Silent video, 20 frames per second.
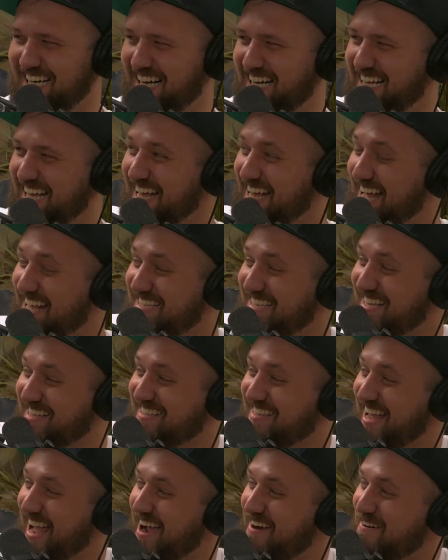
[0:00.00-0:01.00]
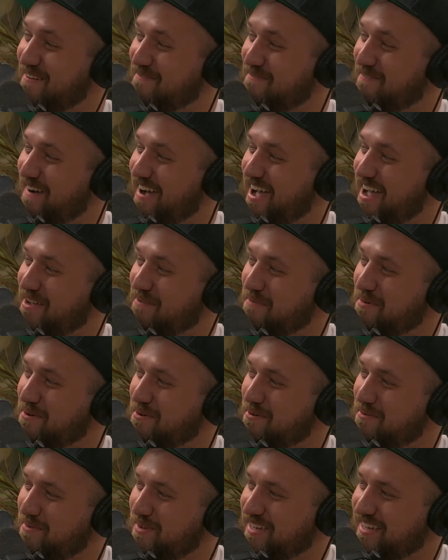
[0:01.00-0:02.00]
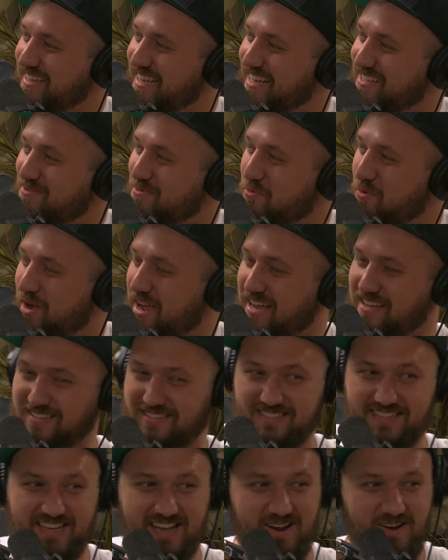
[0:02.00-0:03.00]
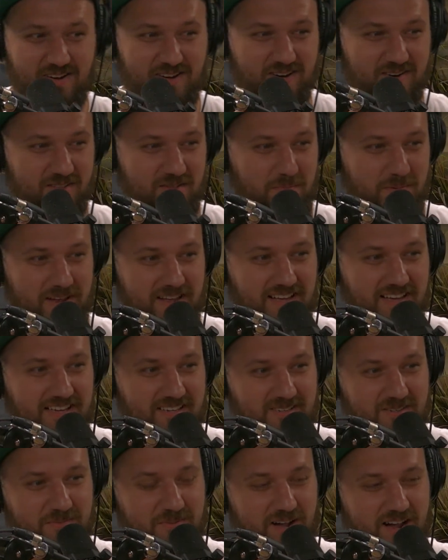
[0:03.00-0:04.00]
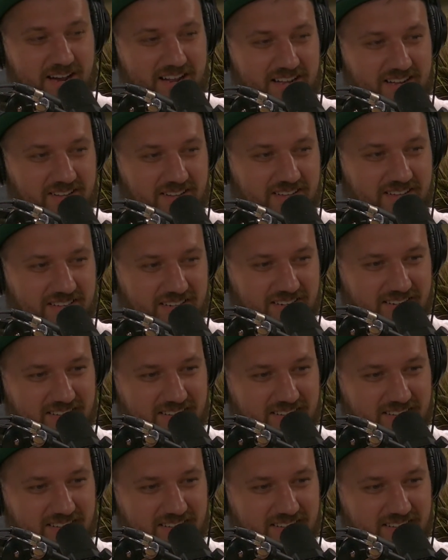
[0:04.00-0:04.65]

that's a terrifying movie. That's way scarier than being killed by an alien.